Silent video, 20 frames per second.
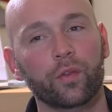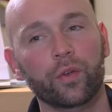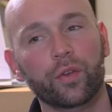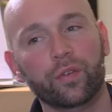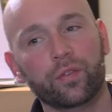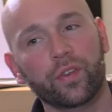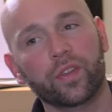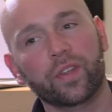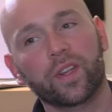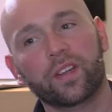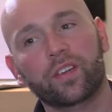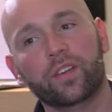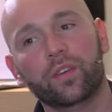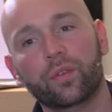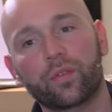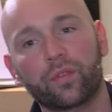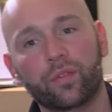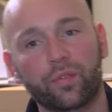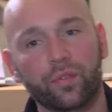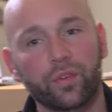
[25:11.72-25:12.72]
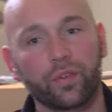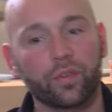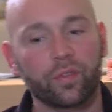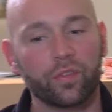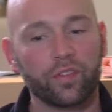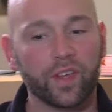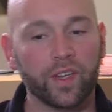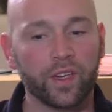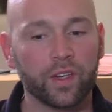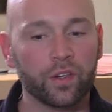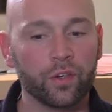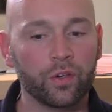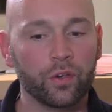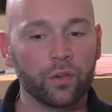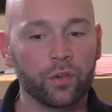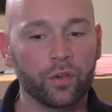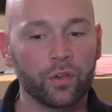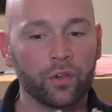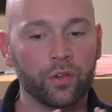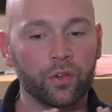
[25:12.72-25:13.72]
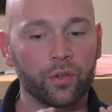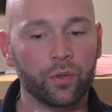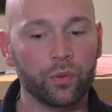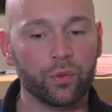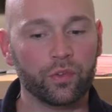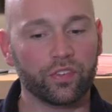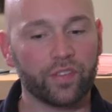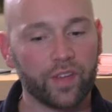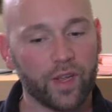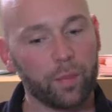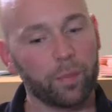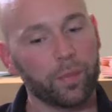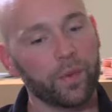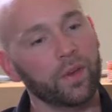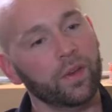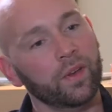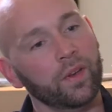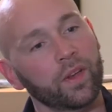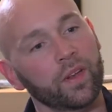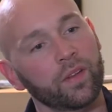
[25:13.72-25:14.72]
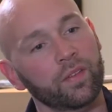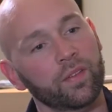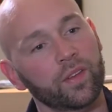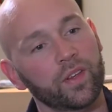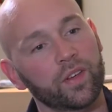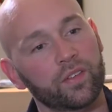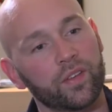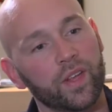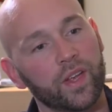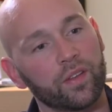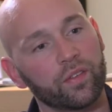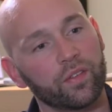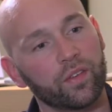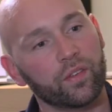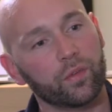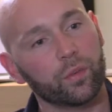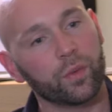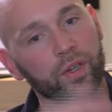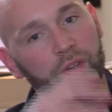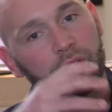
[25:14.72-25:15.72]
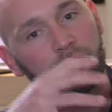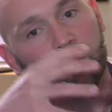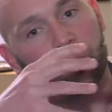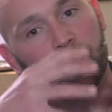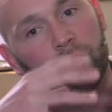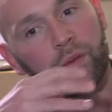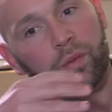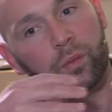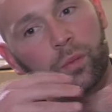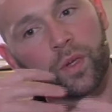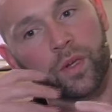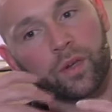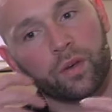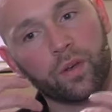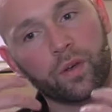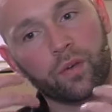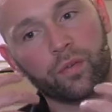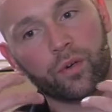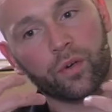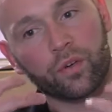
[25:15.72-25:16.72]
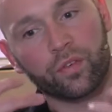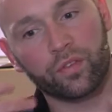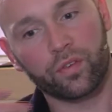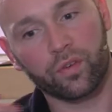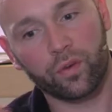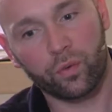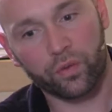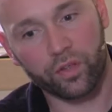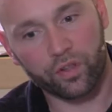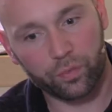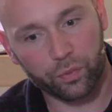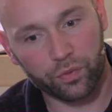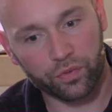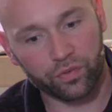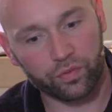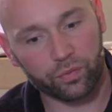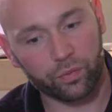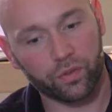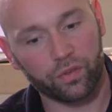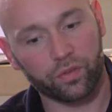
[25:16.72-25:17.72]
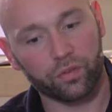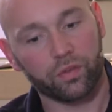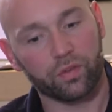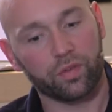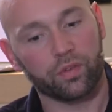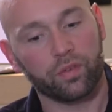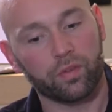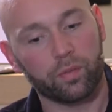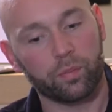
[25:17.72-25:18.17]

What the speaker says: you feel that you've taken a new step in these dances when of course all this was